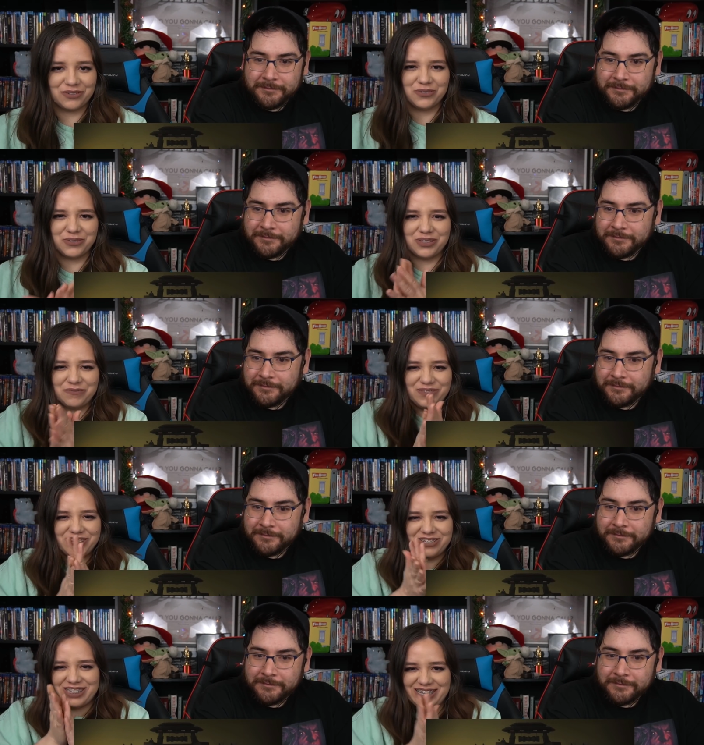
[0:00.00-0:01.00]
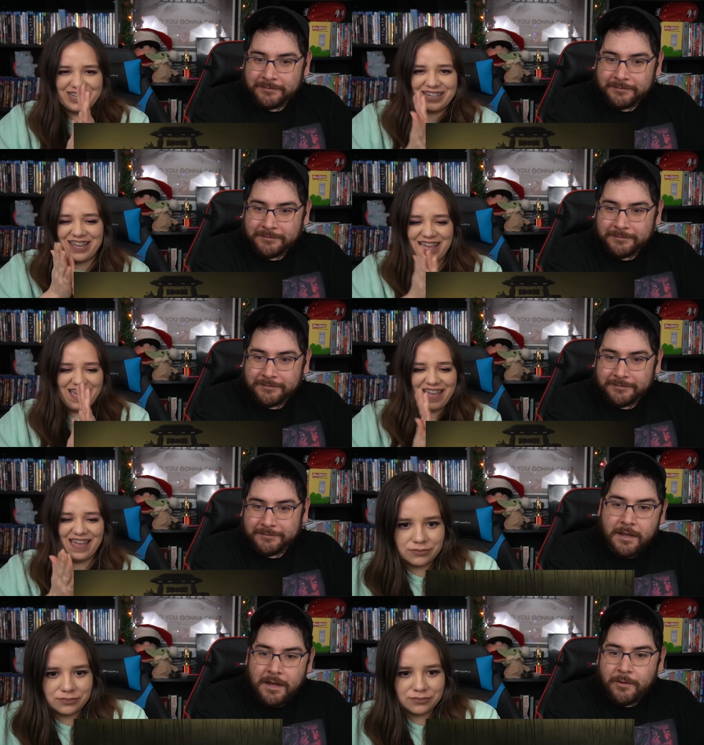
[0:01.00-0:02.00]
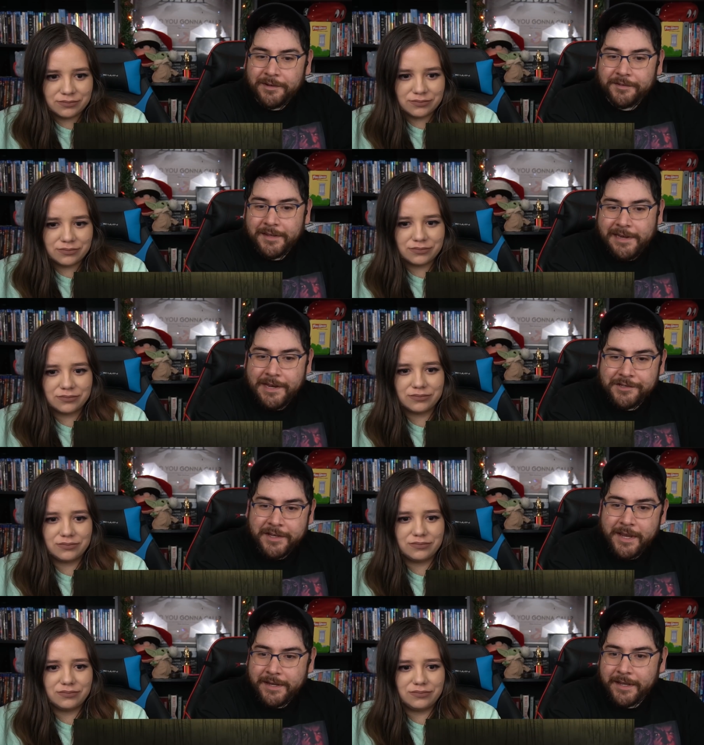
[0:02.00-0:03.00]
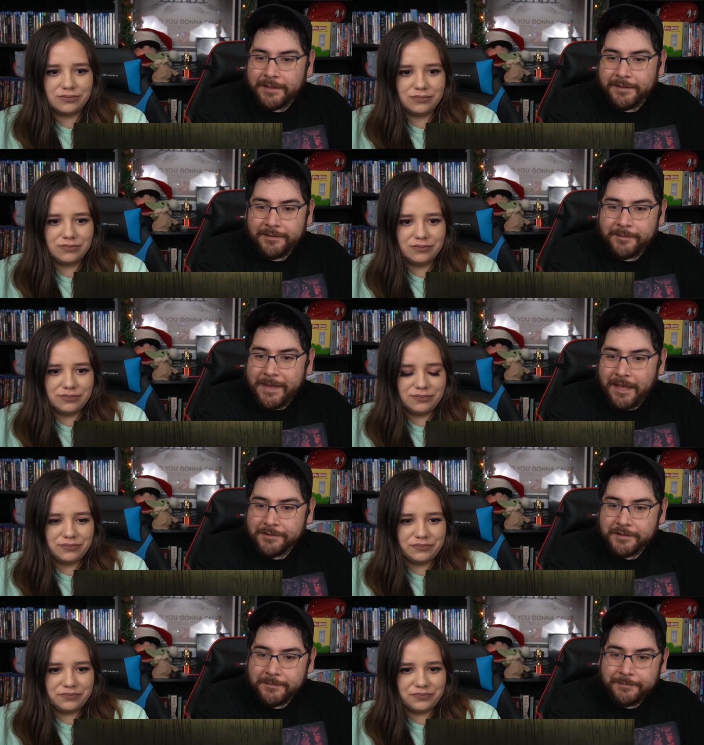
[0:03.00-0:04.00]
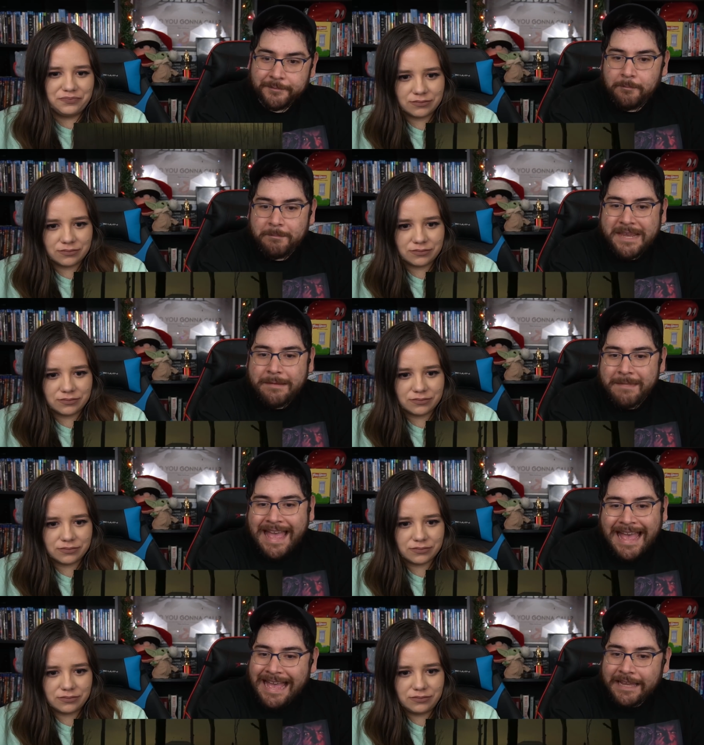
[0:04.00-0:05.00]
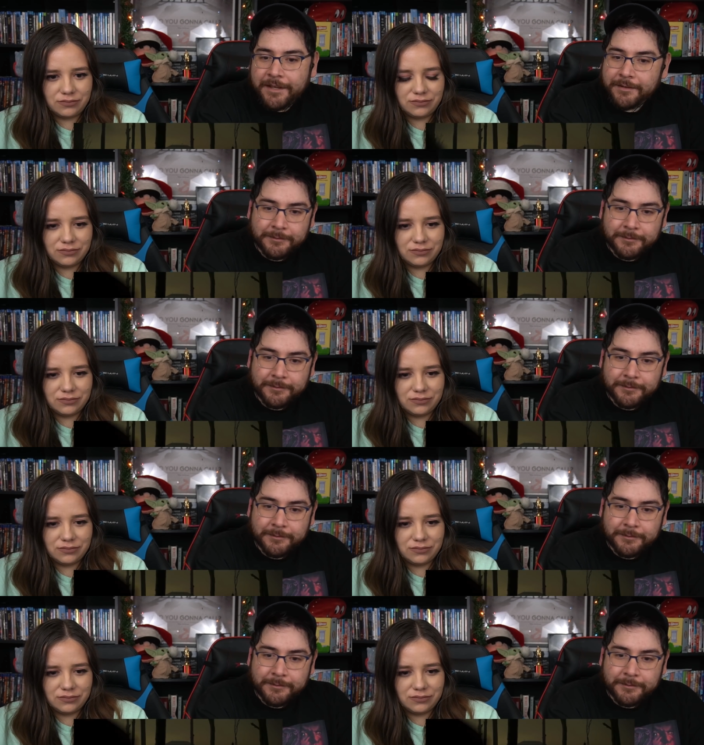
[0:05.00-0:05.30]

Speaker 1: Ooh, the music.
Speaker 2: I want to see an HK get into some action. Meat bag.